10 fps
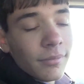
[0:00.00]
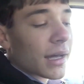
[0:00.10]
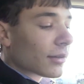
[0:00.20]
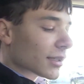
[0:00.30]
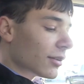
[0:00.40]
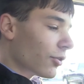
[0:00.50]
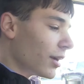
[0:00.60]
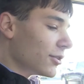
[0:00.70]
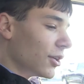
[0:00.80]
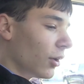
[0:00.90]
models of the
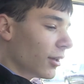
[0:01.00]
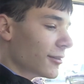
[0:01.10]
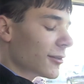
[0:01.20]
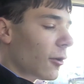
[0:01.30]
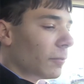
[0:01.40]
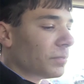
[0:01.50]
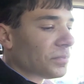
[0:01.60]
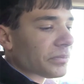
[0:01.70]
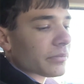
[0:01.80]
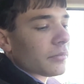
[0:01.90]
Grand Cherokee. So
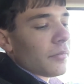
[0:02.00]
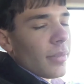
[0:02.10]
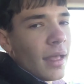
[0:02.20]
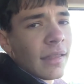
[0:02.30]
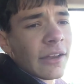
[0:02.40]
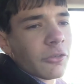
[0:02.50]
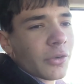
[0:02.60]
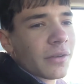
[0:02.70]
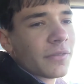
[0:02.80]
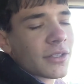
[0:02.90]
a lot of
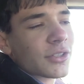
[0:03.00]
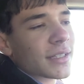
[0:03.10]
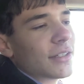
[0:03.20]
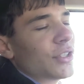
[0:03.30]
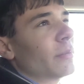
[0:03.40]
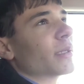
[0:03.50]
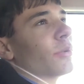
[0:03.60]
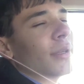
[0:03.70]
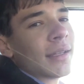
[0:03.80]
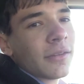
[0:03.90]
great features that Jeep has
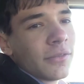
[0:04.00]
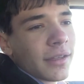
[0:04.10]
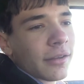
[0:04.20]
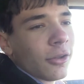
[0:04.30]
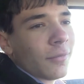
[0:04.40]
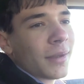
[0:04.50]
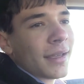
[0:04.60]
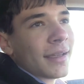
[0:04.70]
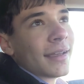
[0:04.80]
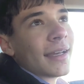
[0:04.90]
put into the vehicle.
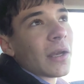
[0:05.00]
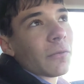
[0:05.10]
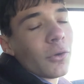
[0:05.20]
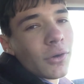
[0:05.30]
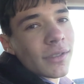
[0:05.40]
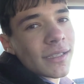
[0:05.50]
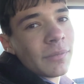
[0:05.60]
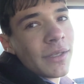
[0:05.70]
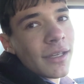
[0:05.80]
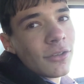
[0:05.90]
And of course, it
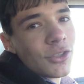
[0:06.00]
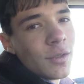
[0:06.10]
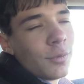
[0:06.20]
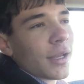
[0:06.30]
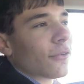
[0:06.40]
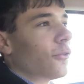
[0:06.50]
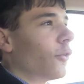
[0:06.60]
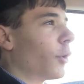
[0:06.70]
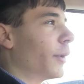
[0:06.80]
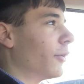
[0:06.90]
being a Jeep, we have
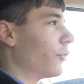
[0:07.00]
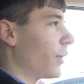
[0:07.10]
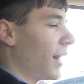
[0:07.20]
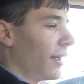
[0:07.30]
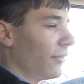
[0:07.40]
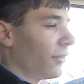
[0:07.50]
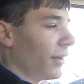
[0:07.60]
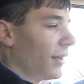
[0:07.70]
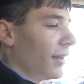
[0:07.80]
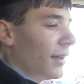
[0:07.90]
four-wheel drive,
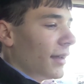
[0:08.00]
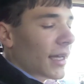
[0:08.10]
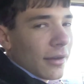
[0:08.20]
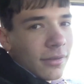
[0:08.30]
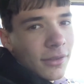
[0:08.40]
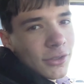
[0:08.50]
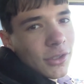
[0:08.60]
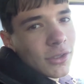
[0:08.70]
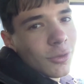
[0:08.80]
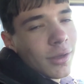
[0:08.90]
and there's
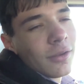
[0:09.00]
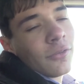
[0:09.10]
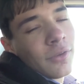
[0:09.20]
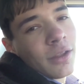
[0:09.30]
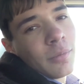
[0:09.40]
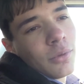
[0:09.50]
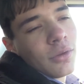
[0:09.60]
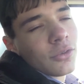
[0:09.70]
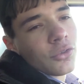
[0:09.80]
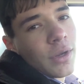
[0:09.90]
also an
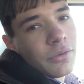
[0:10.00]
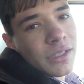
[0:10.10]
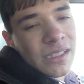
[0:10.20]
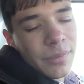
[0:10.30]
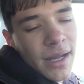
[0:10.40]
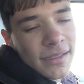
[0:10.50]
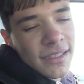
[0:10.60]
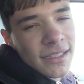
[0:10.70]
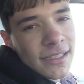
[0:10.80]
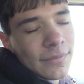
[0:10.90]
available train response
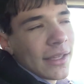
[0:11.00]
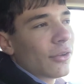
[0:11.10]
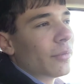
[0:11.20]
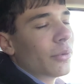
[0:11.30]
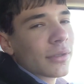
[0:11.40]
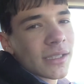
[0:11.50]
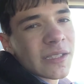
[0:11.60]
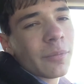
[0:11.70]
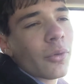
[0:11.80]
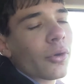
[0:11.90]
system that you can put in
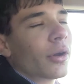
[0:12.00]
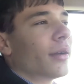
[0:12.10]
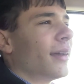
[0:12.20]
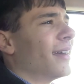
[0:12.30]
sport,